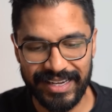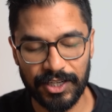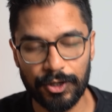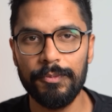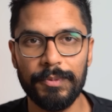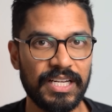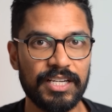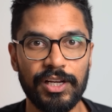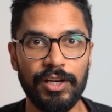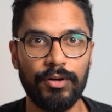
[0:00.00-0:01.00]
is it could
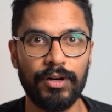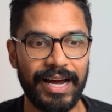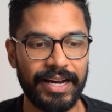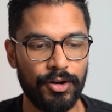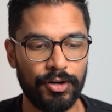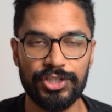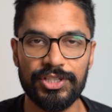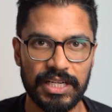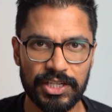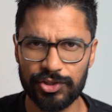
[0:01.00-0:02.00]
potentially look like not
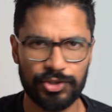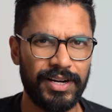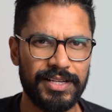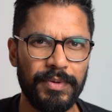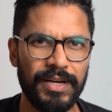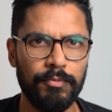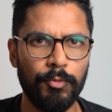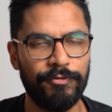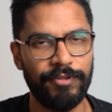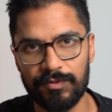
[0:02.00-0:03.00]
just interest rates being
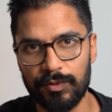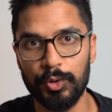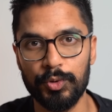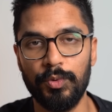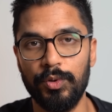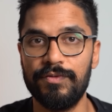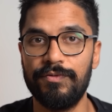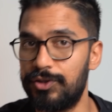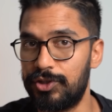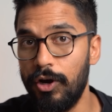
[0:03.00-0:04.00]
more favorable towards
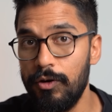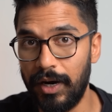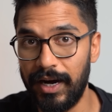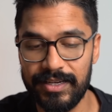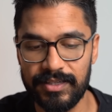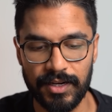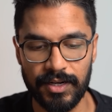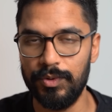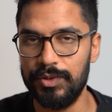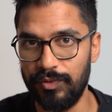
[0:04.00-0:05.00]
first home buyers,
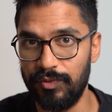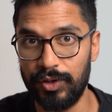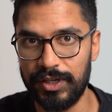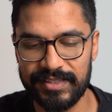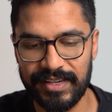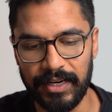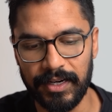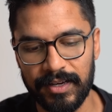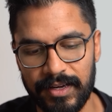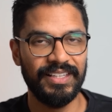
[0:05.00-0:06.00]
which we've already
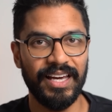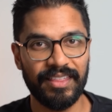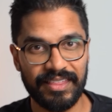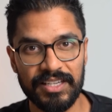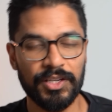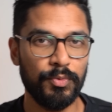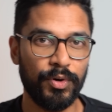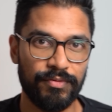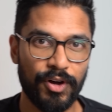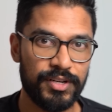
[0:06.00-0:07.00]
seen. The other thing that you
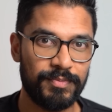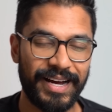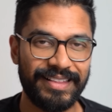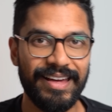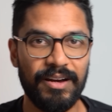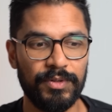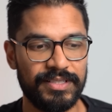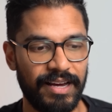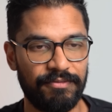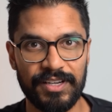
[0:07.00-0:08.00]
would have noticed back then was
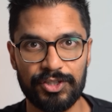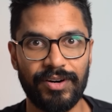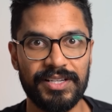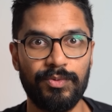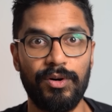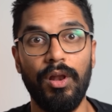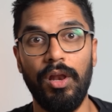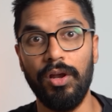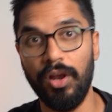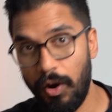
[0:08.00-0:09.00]
that fixed rates were a
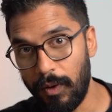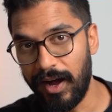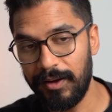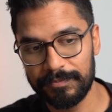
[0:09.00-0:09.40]
lot lower.